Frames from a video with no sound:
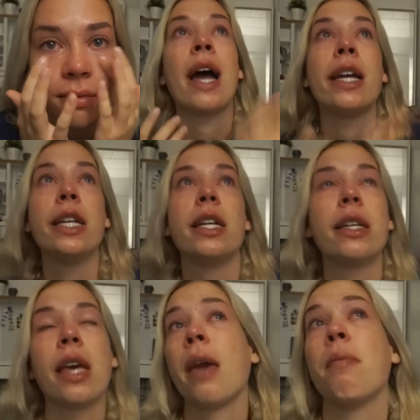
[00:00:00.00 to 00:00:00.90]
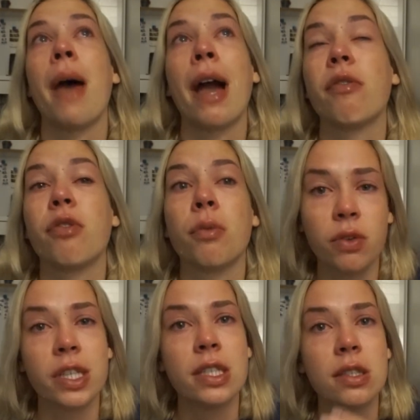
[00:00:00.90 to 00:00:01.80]
I came back from
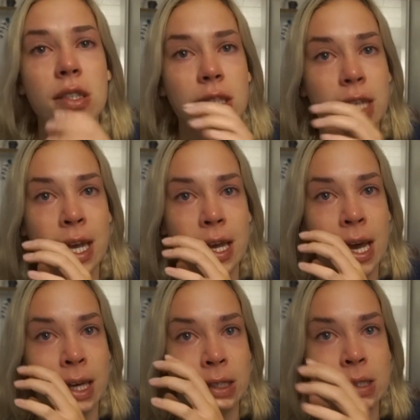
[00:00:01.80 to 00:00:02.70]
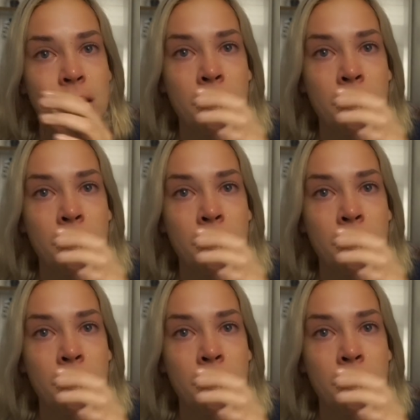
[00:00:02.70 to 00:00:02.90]
Greece today and